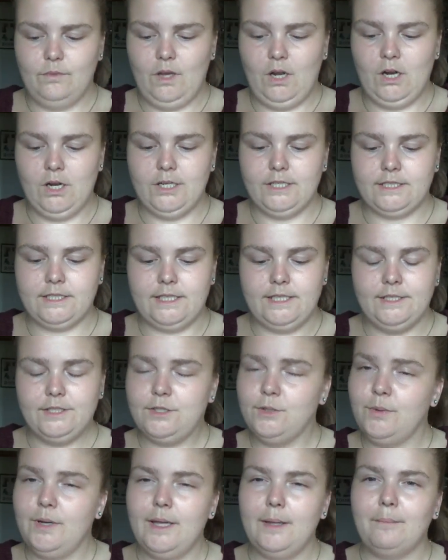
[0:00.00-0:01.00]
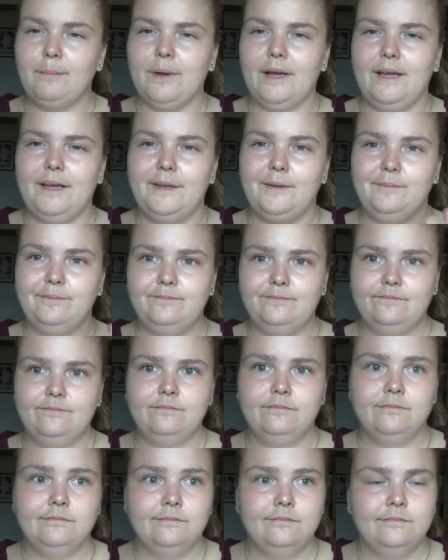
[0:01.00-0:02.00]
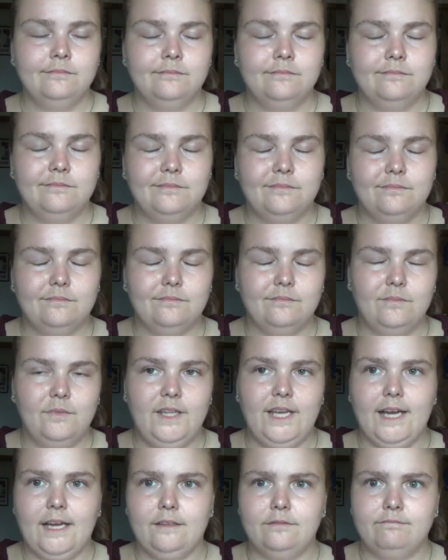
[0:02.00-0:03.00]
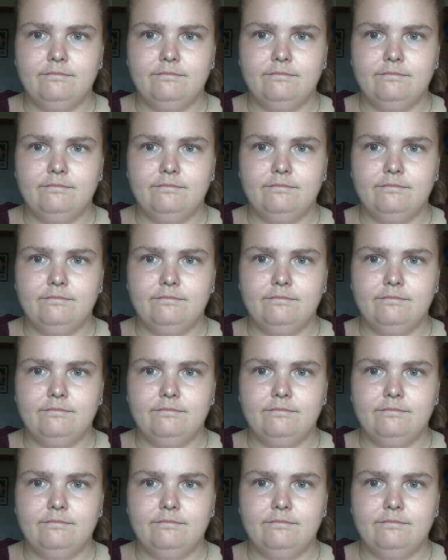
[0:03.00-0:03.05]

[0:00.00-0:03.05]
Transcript: art into it, but yeah.